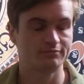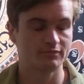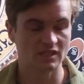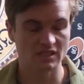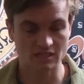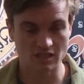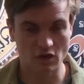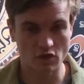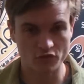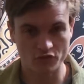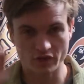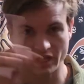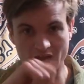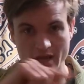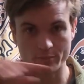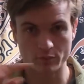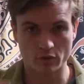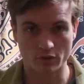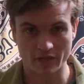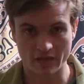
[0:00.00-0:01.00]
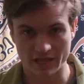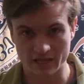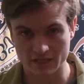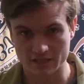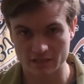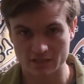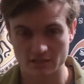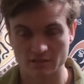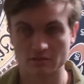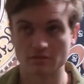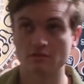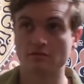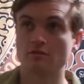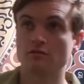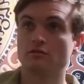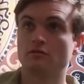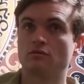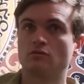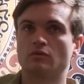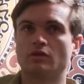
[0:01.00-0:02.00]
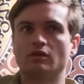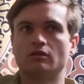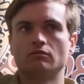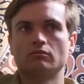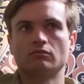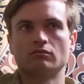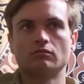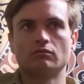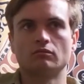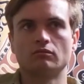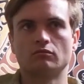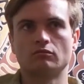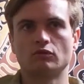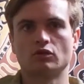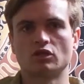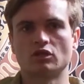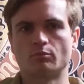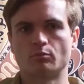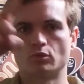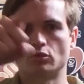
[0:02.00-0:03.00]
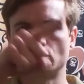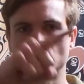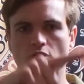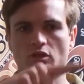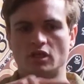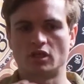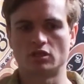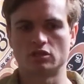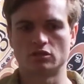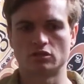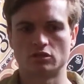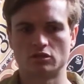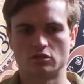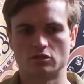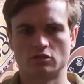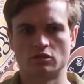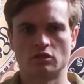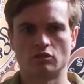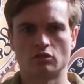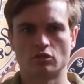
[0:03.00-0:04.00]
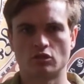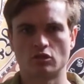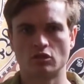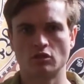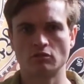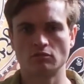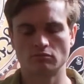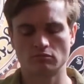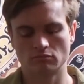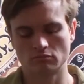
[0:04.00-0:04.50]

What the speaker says: self, capital S. Wait, capital S. Does that look good?